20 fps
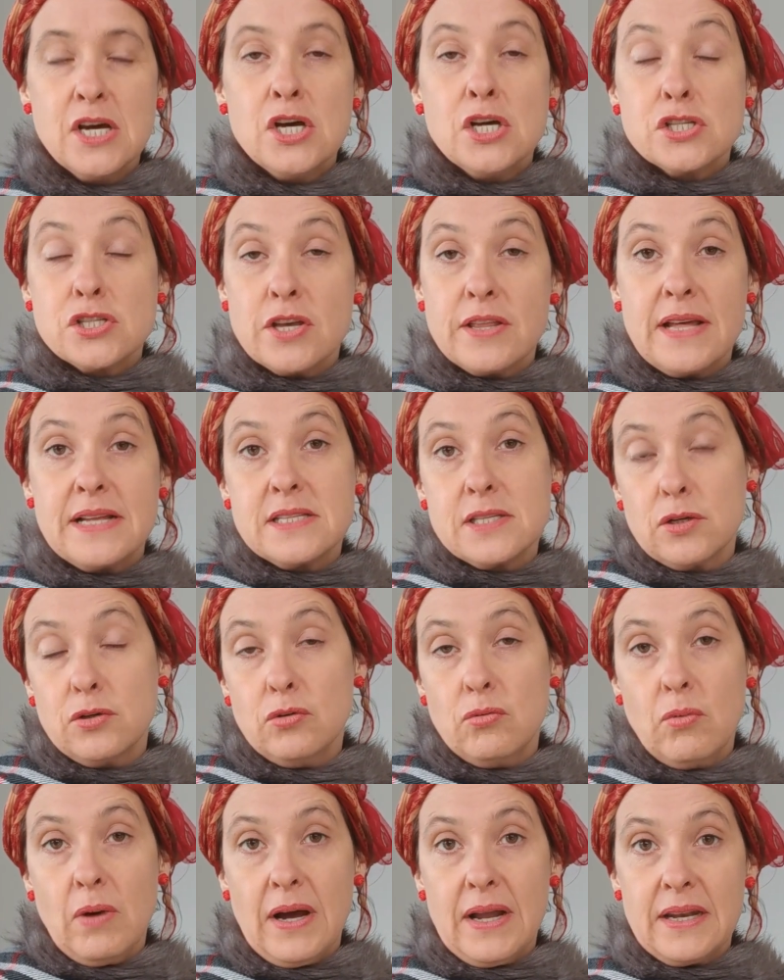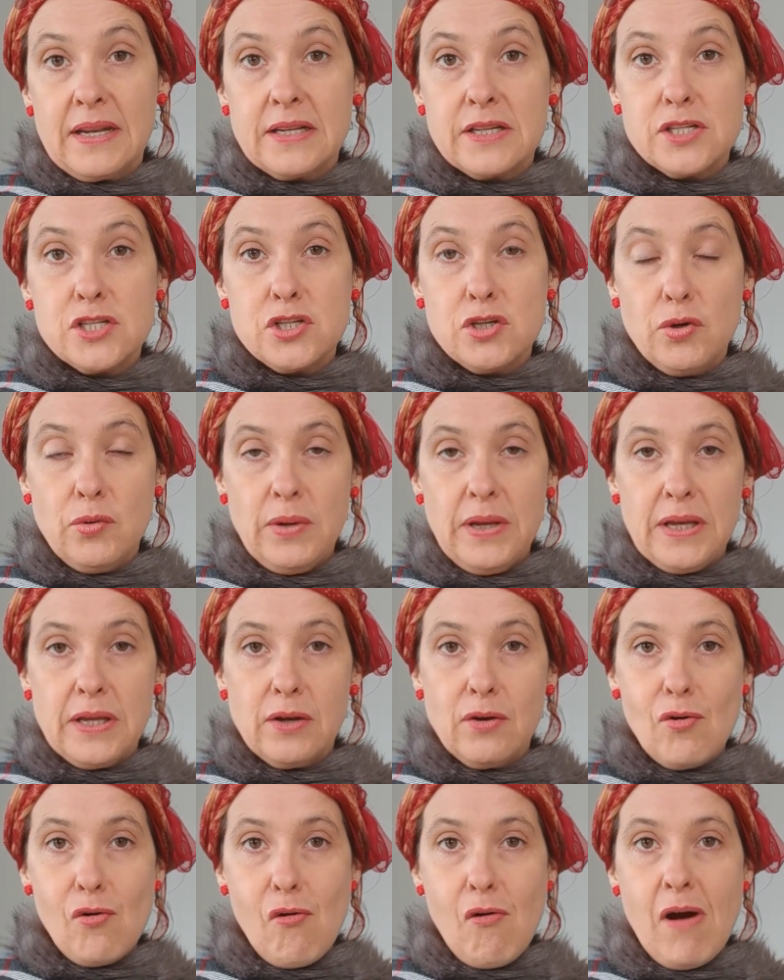So that's a good one to
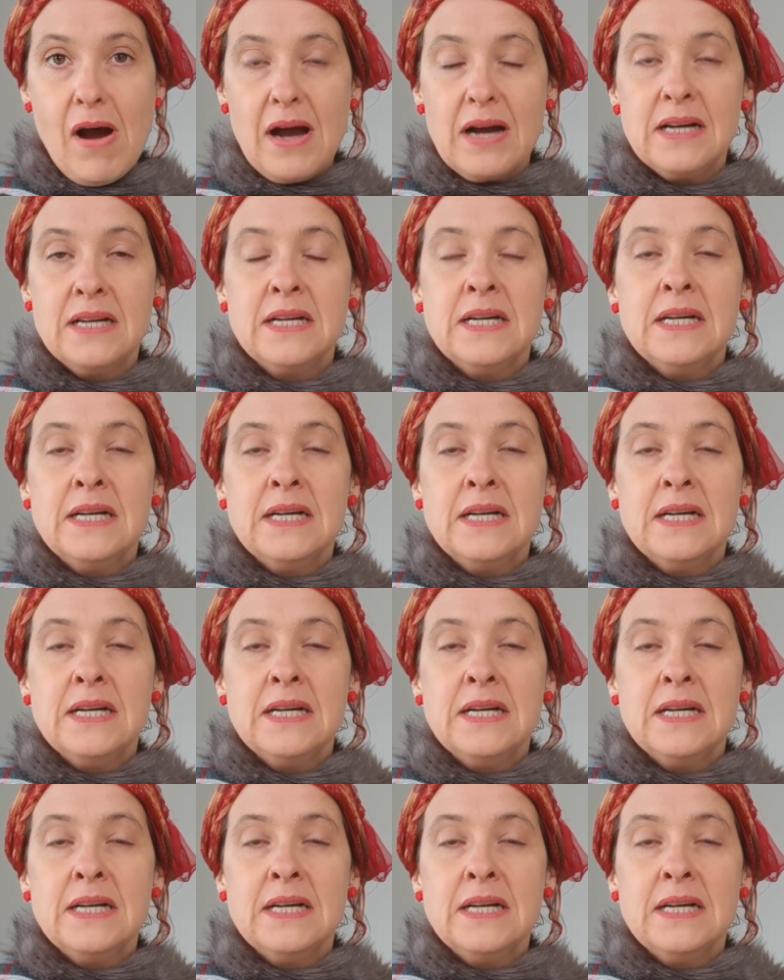ignore.